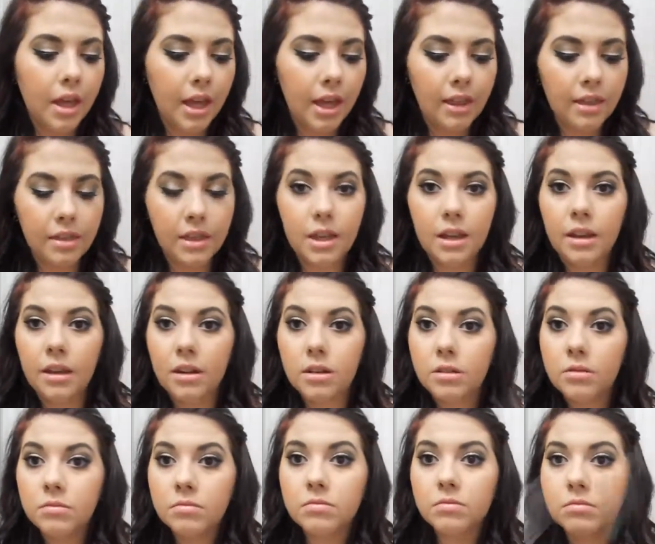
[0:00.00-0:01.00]
And
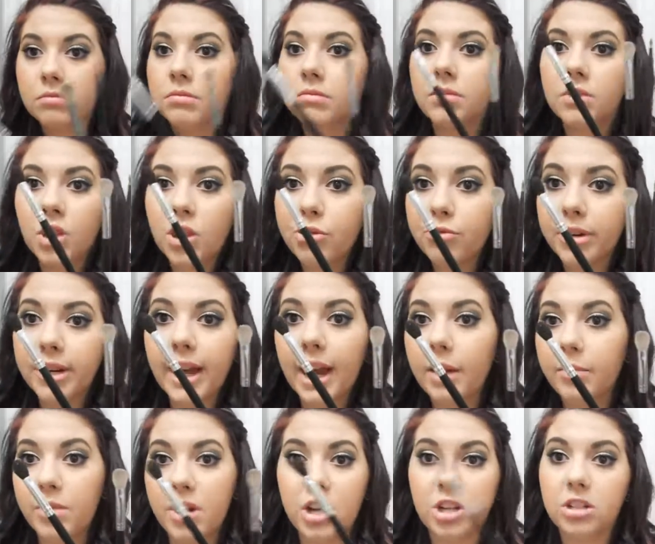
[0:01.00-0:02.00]
then 3
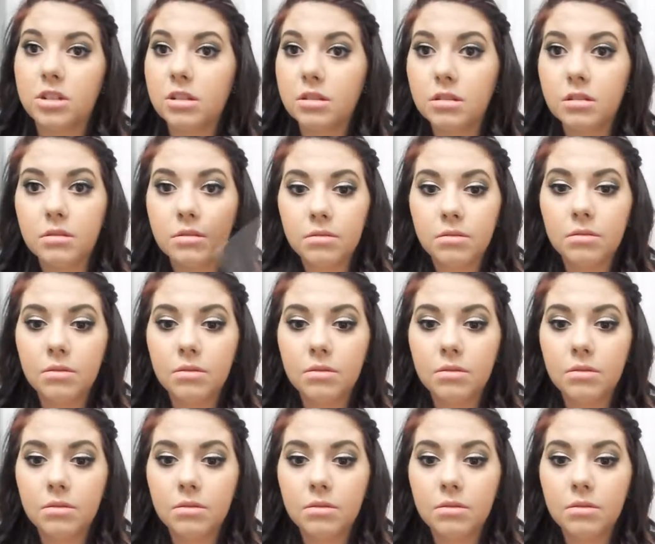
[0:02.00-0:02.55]
eye brushes.